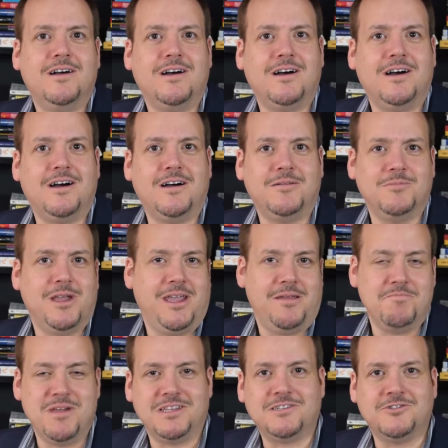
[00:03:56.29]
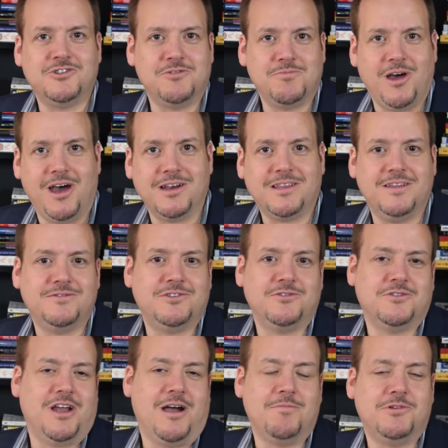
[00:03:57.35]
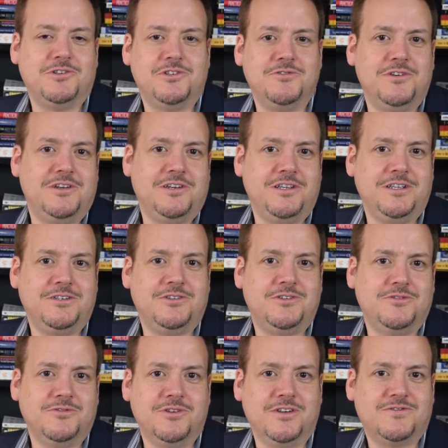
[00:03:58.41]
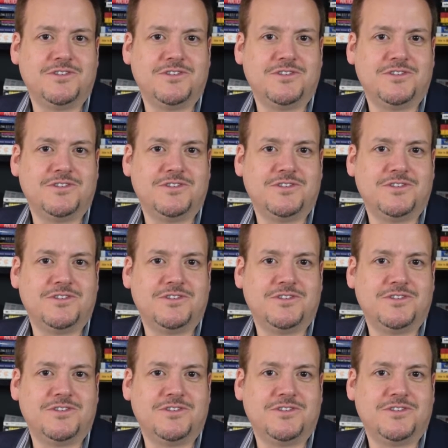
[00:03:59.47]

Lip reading: A messenger bot gives you an opportunity to,